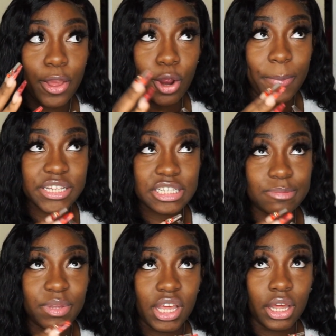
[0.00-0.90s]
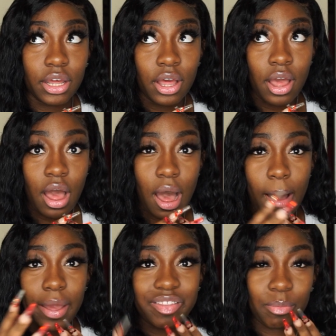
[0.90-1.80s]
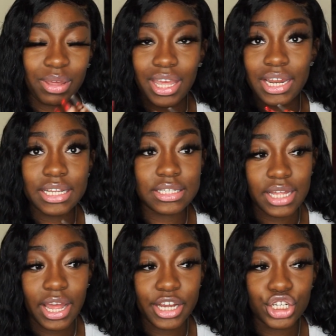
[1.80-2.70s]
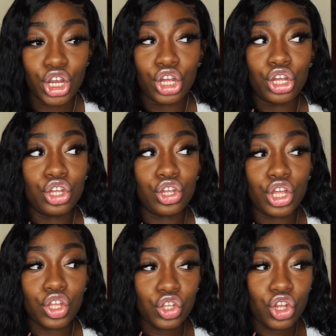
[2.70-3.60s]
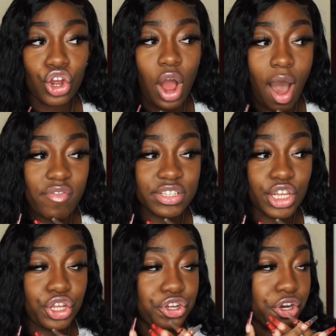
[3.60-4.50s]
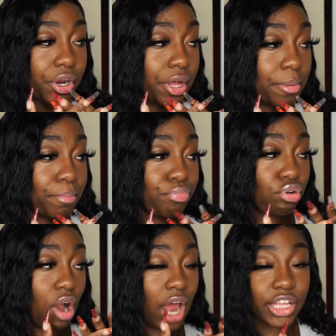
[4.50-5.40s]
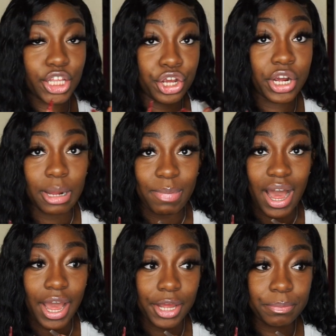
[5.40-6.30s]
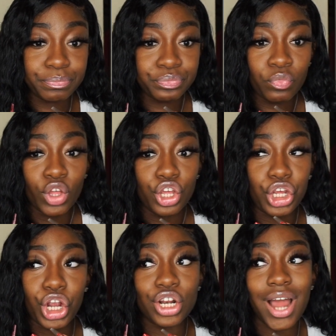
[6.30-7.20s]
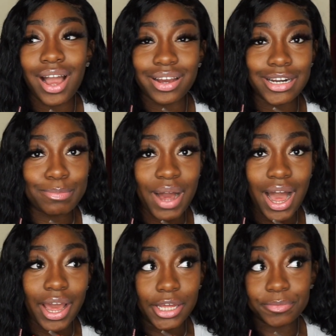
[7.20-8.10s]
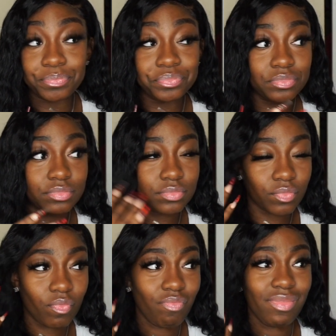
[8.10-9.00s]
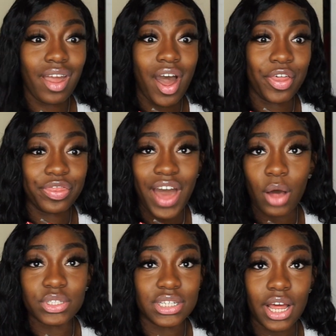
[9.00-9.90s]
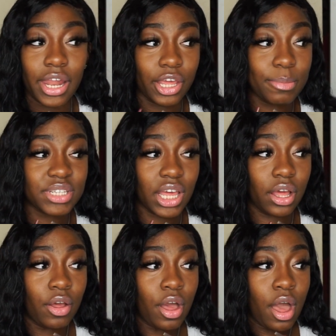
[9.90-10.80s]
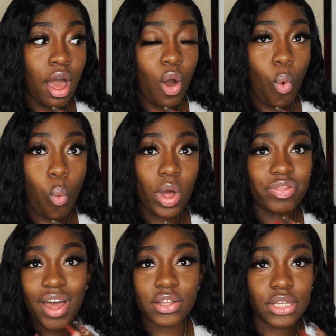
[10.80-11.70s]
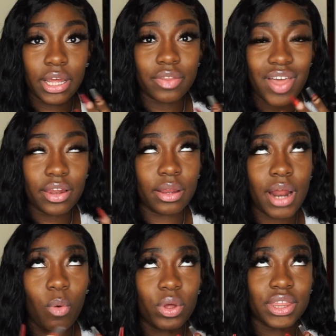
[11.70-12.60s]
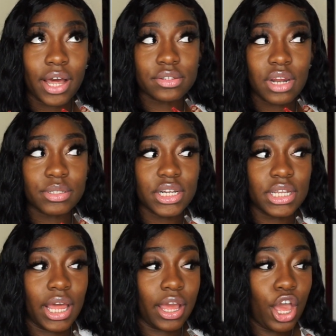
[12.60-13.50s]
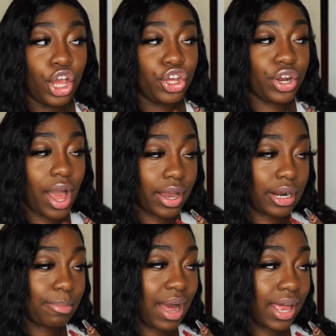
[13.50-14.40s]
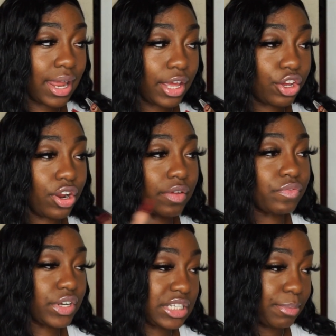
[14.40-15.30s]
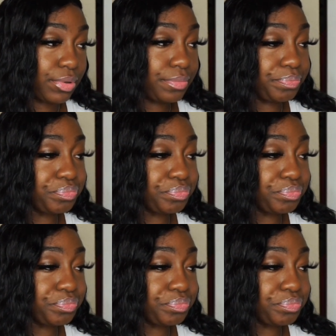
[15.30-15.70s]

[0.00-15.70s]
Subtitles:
business being in the beginning stage, you're obviously your product that you're gonna buy, you're not gonna buy $1,000, like, you know what I'm saying, 1,000, like not 1,000, I was gonna say, like, you're not gonna buy, like, for example,